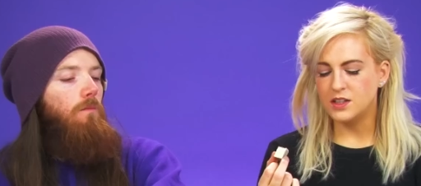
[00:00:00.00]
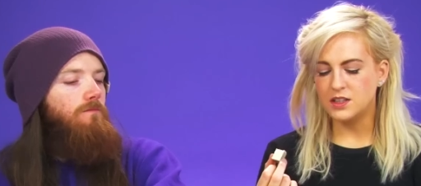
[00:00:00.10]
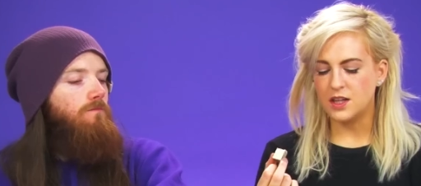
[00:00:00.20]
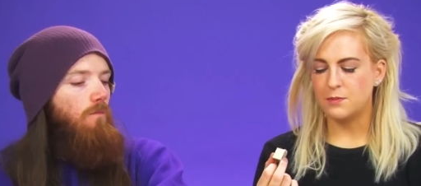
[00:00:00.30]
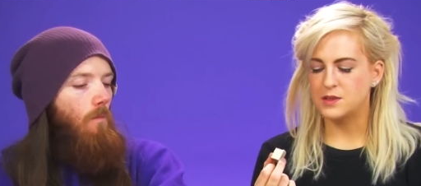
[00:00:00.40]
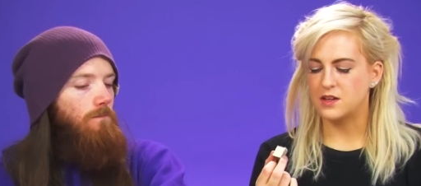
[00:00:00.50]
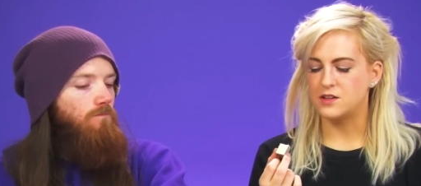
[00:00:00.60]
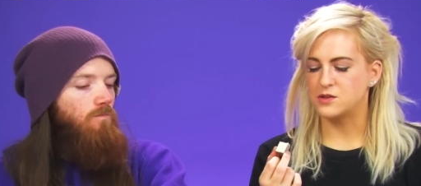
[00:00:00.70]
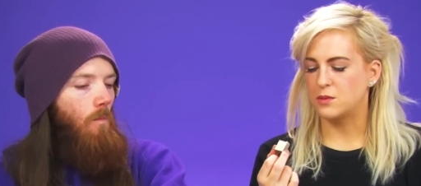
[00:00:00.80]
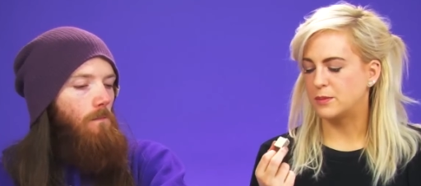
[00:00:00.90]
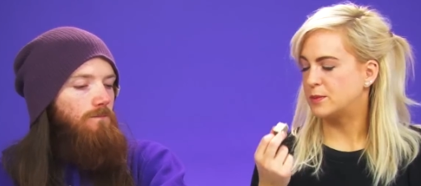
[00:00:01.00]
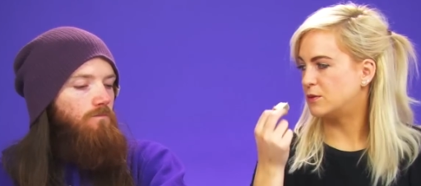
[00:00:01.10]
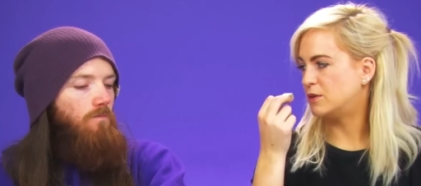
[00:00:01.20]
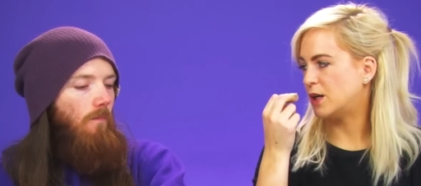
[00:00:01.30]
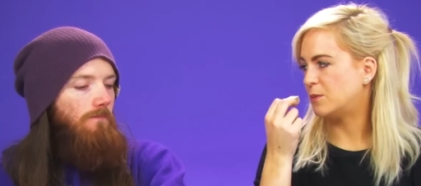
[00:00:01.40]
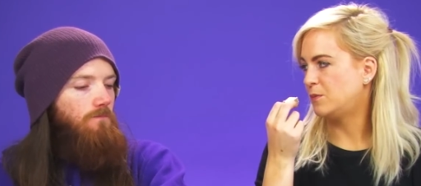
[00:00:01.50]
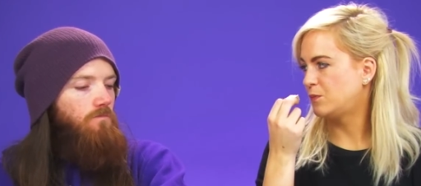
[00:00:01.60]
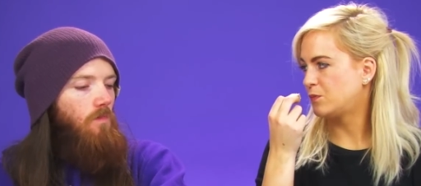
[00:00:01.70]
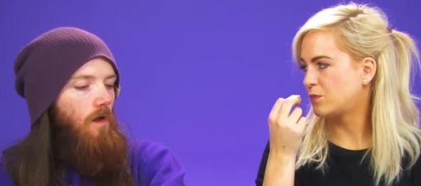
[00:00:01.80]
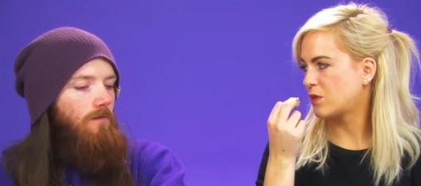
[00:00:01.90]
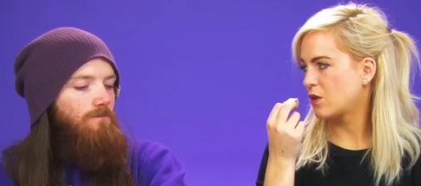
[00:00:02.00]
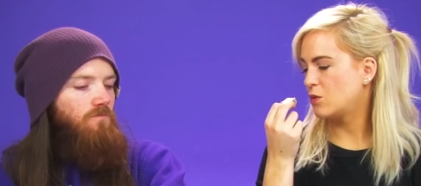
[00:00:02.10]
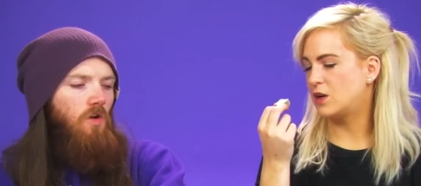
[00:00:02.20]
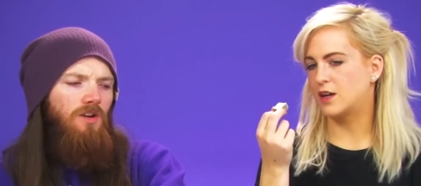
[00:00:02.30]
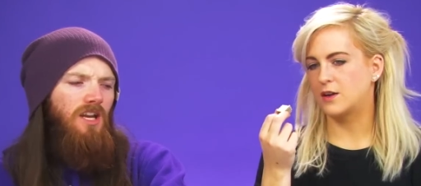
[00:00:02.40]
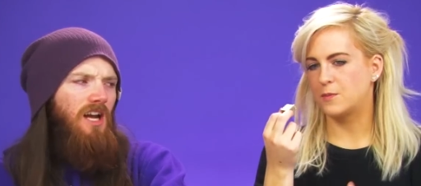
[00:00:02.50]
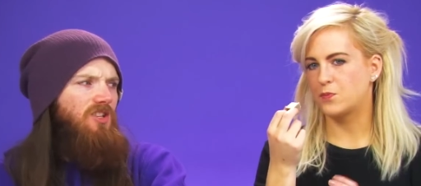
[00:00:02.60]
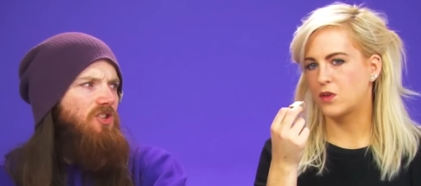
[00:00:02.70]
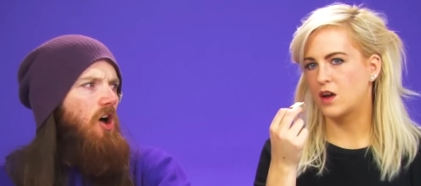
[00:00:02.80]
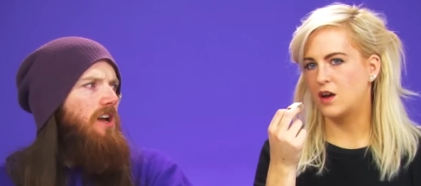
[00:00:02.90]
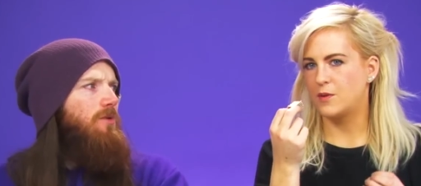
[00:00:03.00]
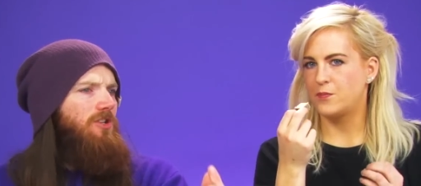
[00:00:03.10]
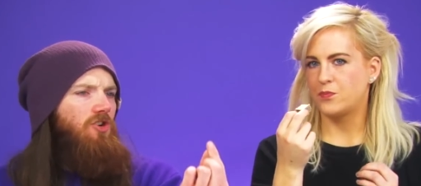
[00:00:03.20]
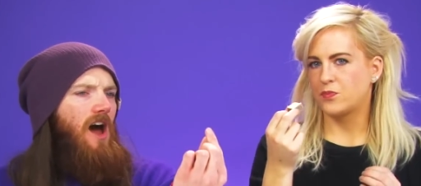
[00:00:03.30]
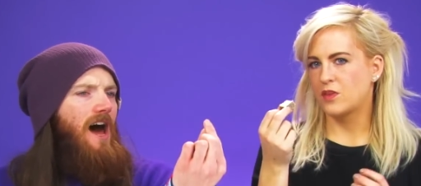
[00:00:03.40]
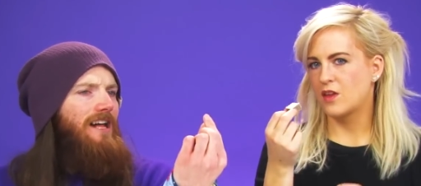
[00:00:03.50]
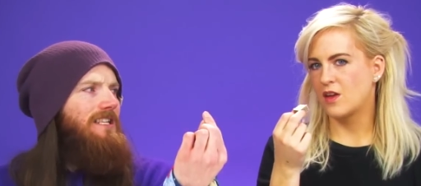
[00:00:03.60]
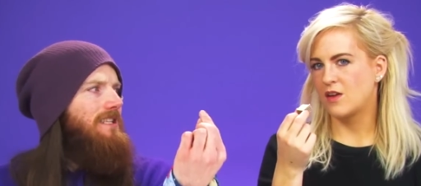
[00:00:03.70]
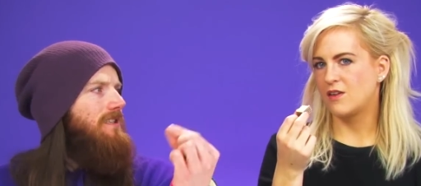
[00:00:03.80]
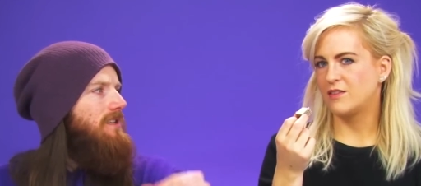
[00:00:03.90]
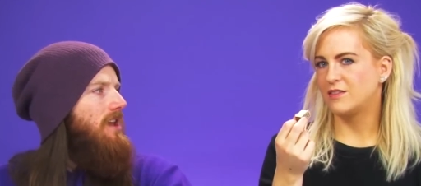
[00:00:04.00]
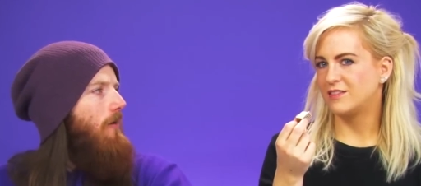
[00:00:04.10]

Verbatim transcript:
Speaker 1: I'd eat them beside a swimming pool now.
Speaker 2: Don't they get soggy with your hands?